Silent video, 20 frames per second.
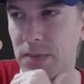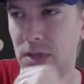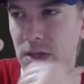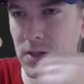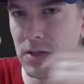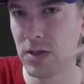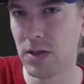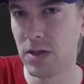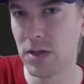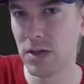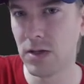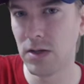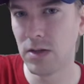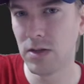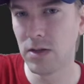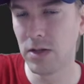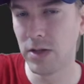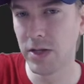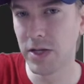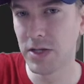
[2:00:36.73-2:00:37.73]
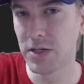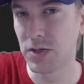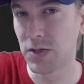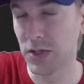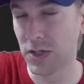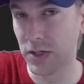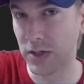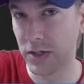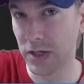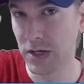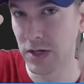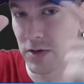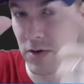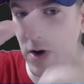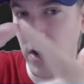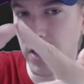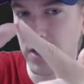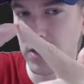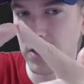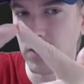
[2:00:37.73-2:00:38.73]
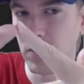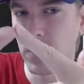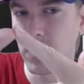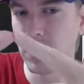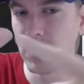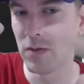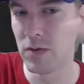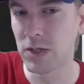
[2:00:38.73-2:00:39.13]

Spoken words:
so the laser is still interacting with it,